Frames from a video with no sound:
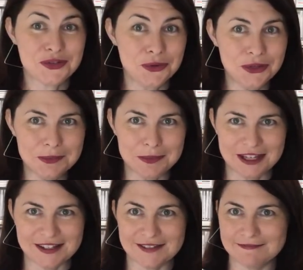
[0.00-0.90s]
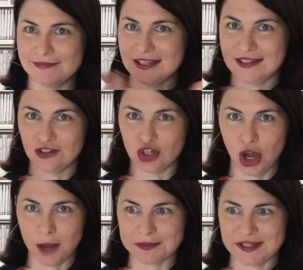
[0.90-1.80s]
It's all a bit
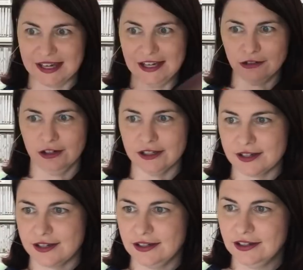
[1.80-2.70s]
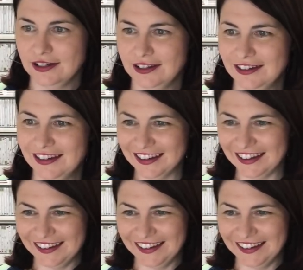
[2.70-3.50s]
top secret. oh,